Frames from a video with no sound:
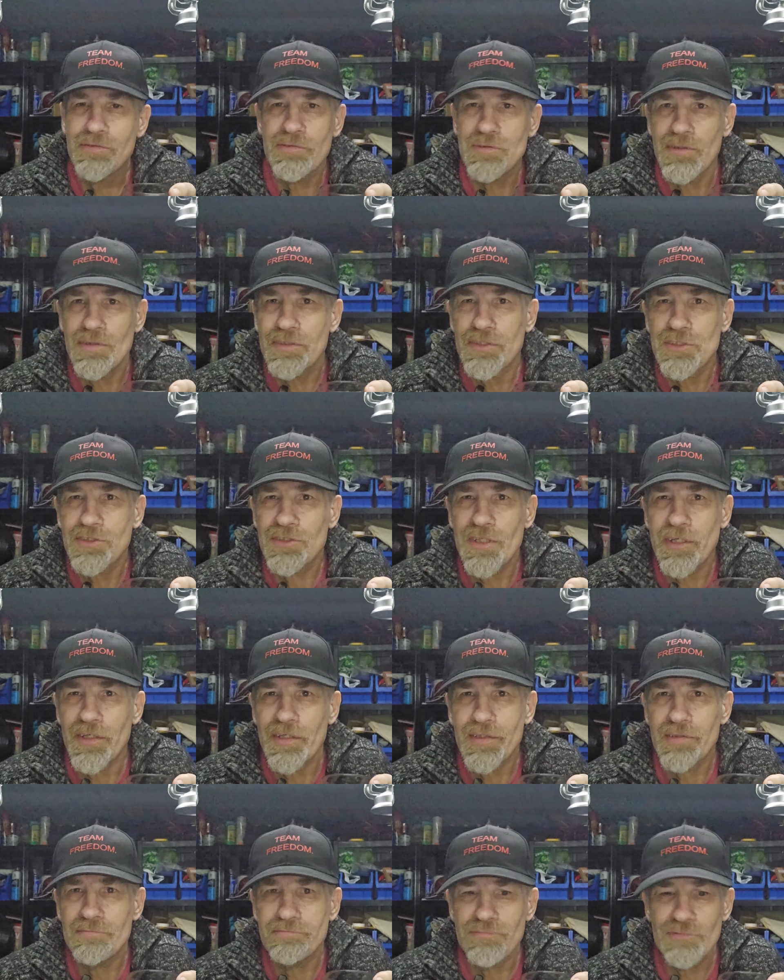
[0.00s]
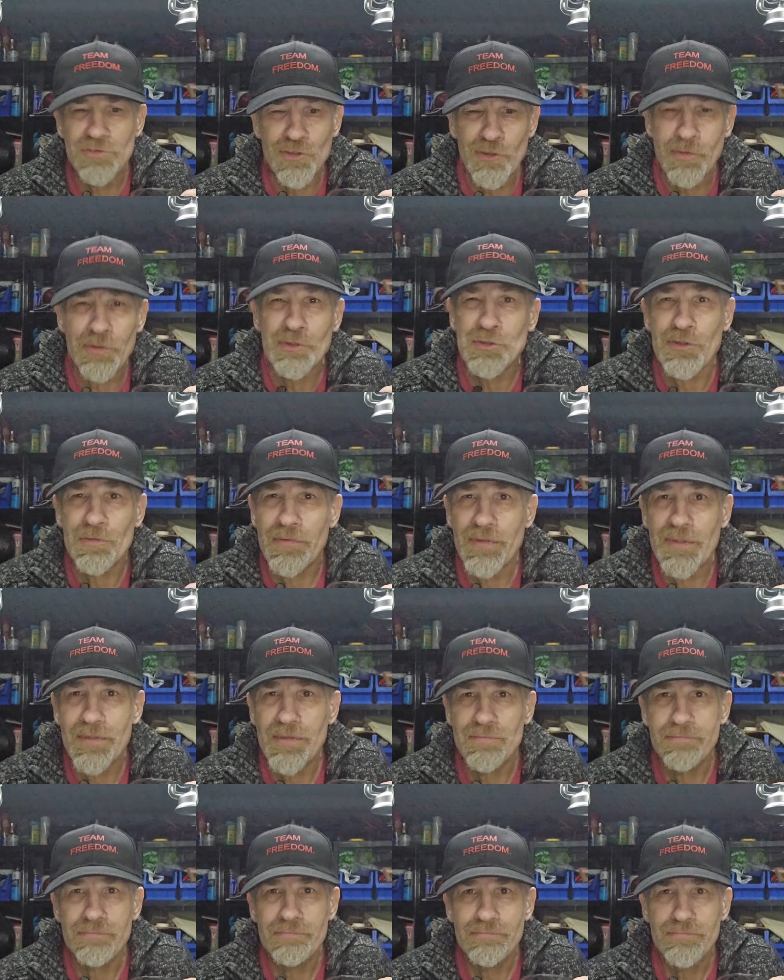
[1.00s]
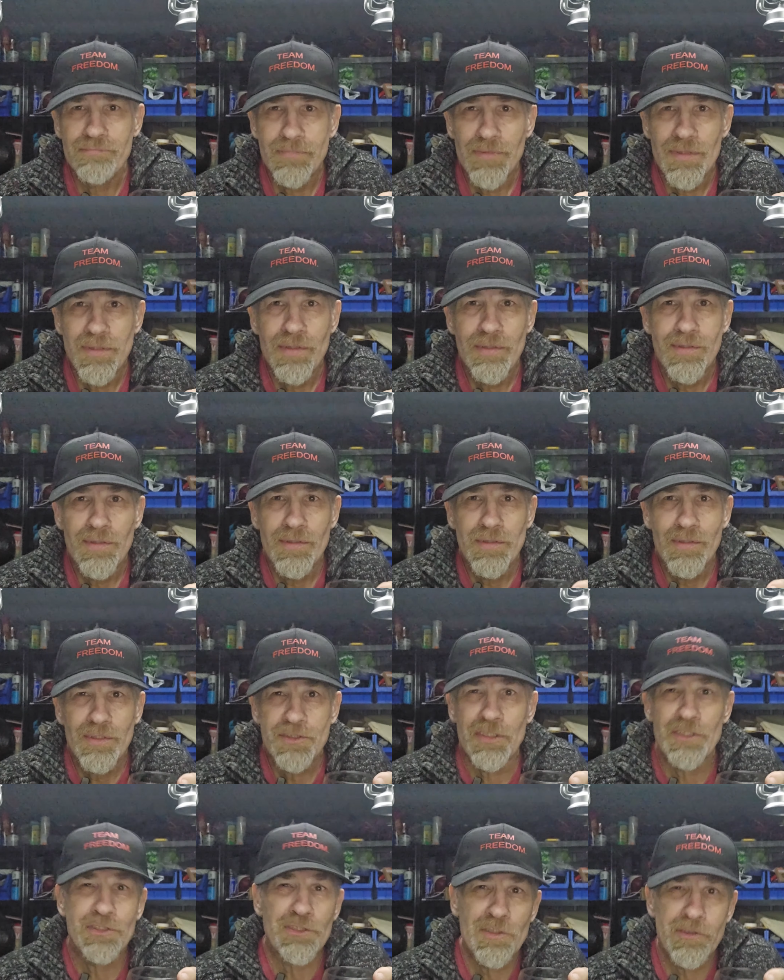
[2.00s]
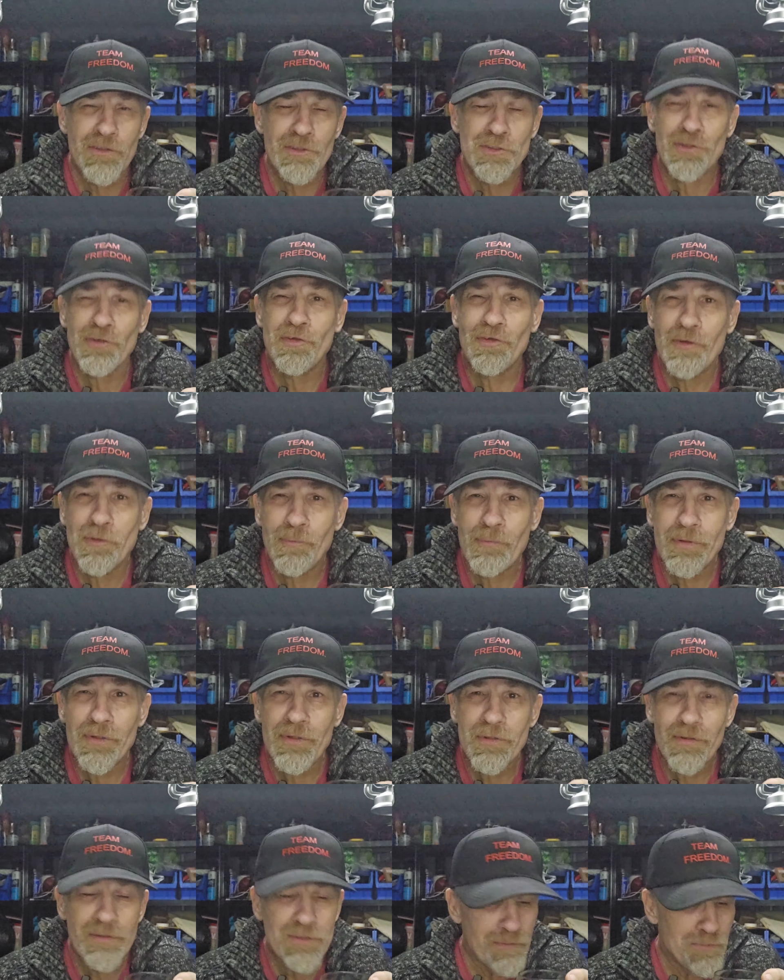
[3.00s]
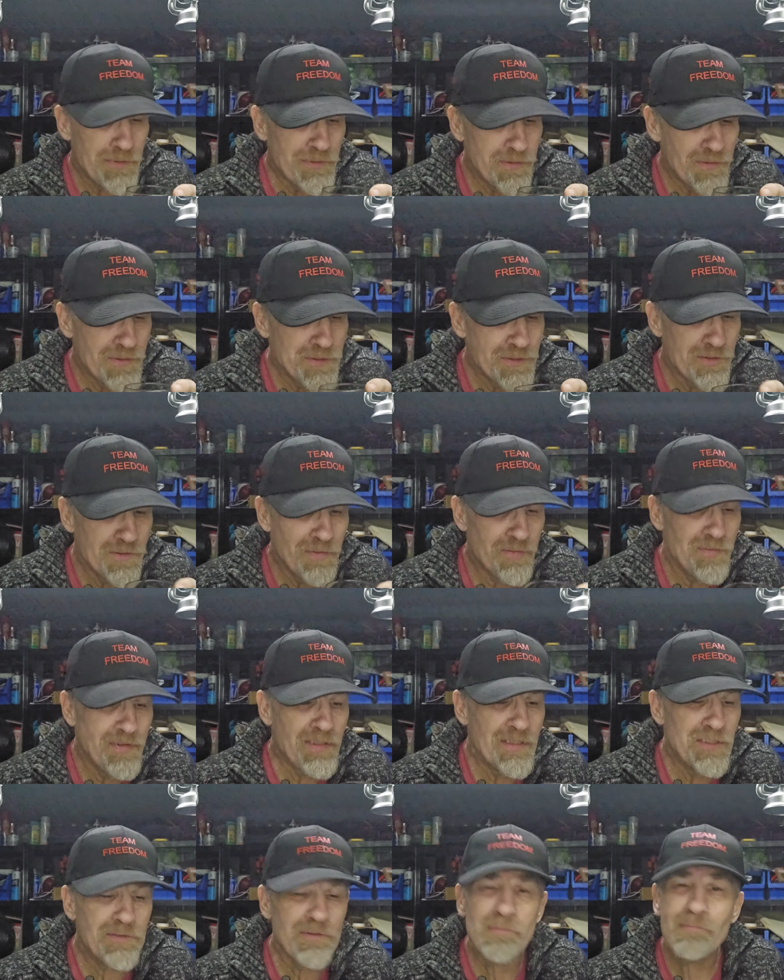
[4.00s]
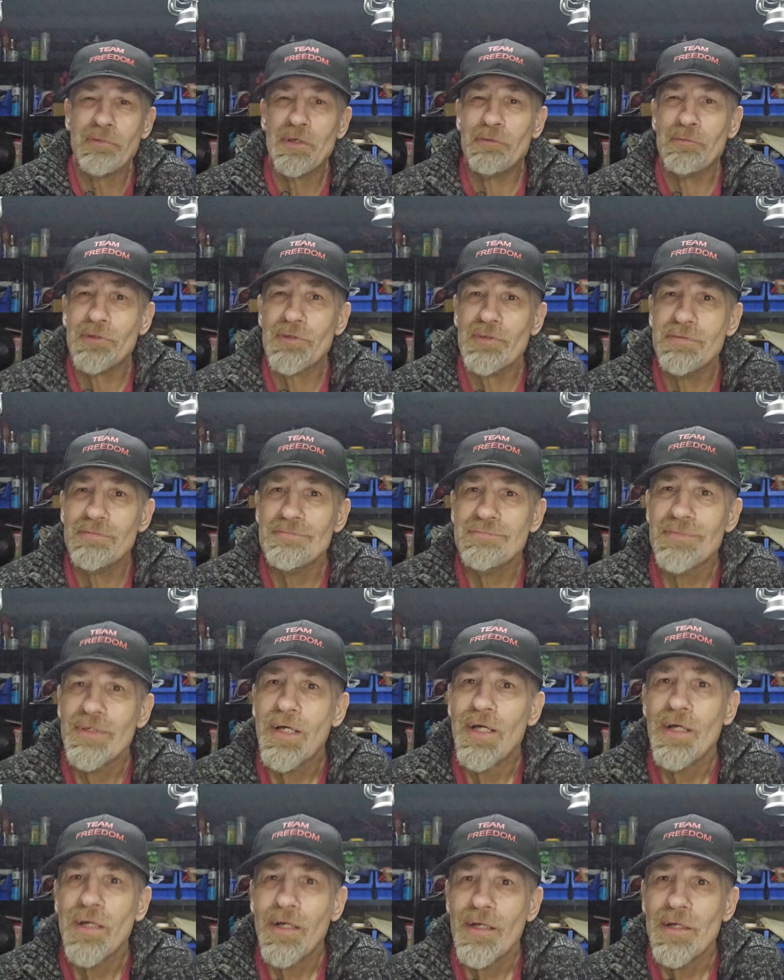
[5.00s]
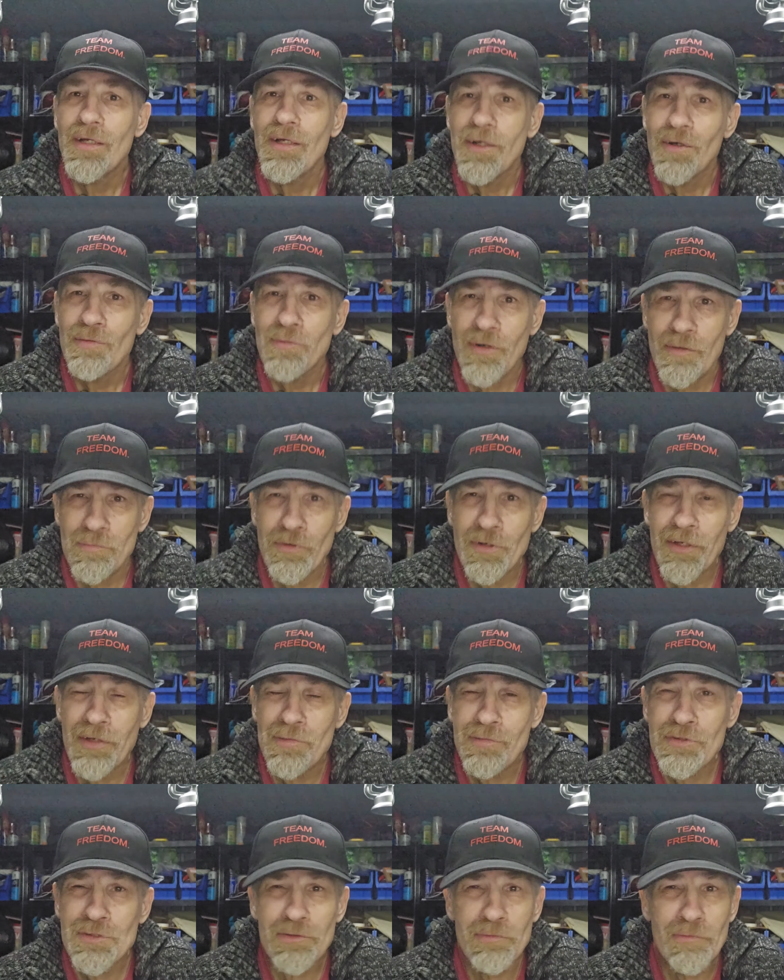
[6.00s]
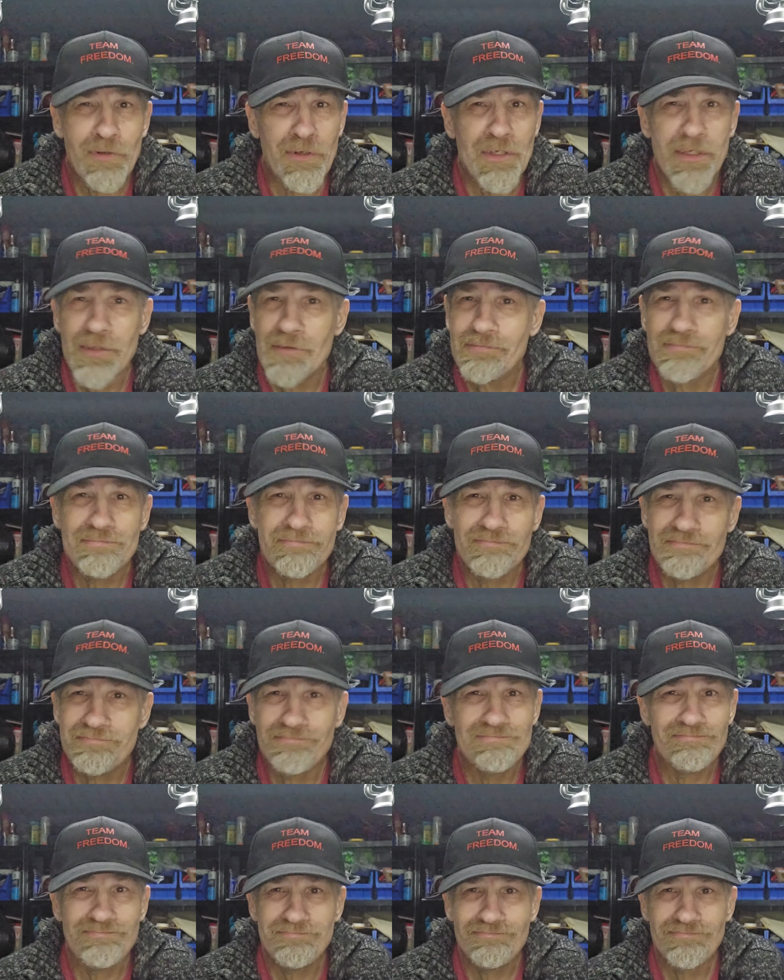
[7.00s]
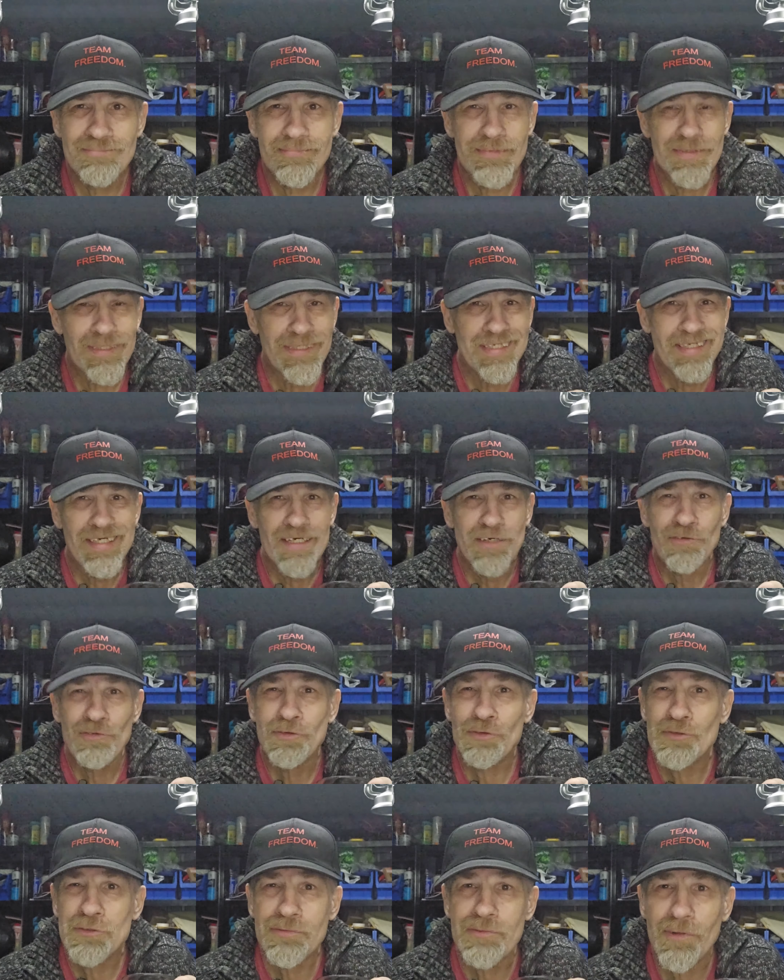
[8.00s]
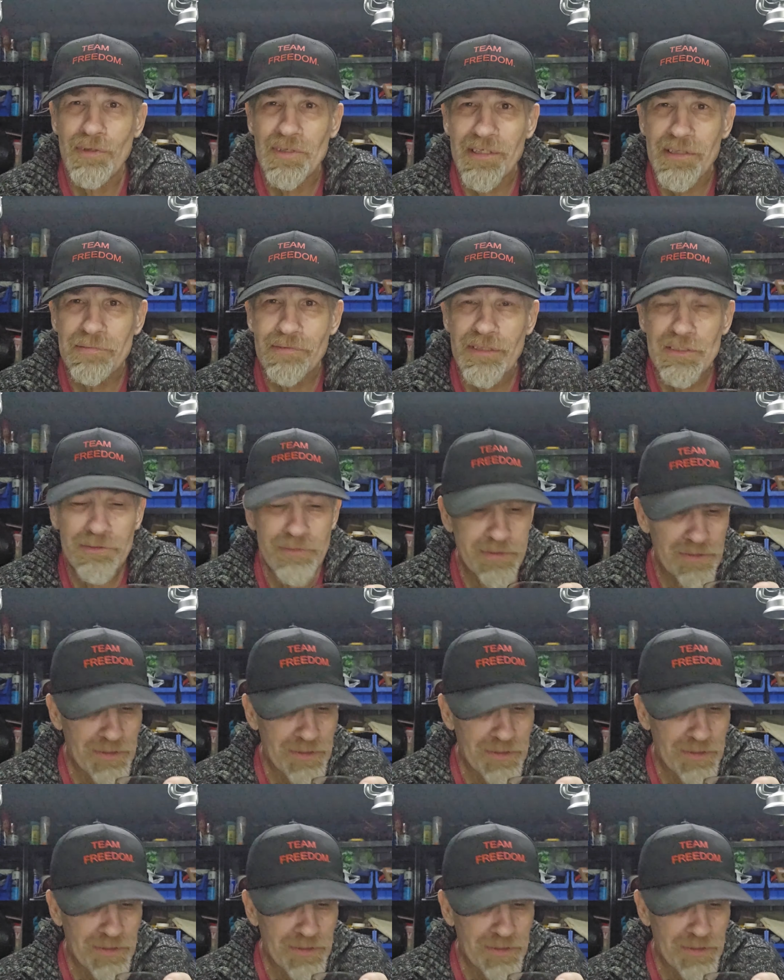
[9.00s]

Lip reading: You know, just trying to do each other, stitch each other up, you know, typical sort of things when people, when it comes to money, root of all evil, as we